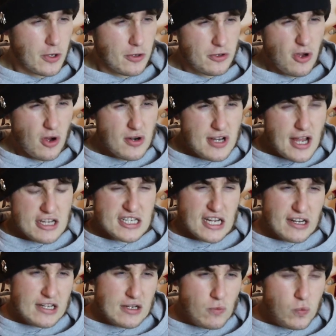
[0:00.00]
not
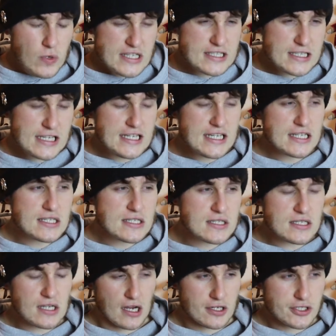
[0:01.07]
necessarily whiskey as
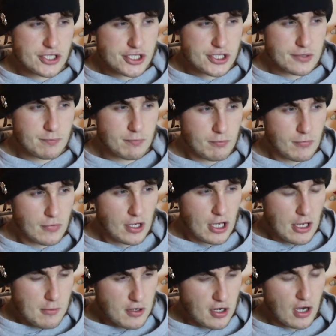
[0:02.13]
such,
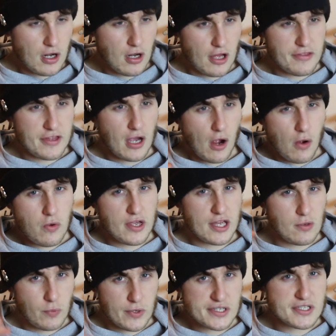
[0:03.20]
kind of like the
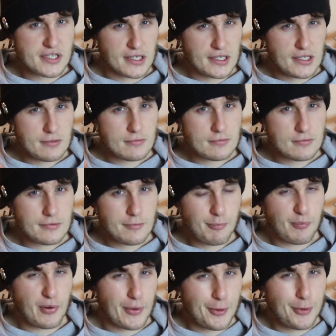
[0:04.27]
oaky whiskey,
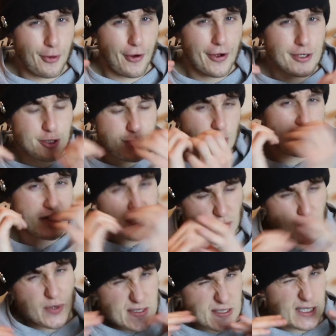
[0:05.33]
but not just the
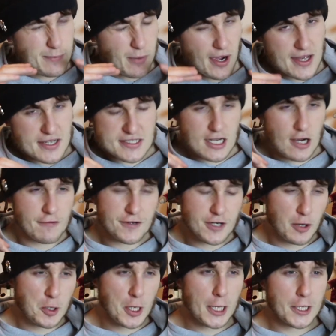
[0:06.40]
whiskey by itself. You
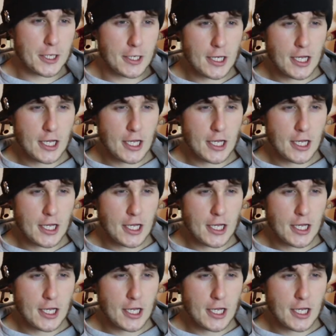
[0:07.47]
don't get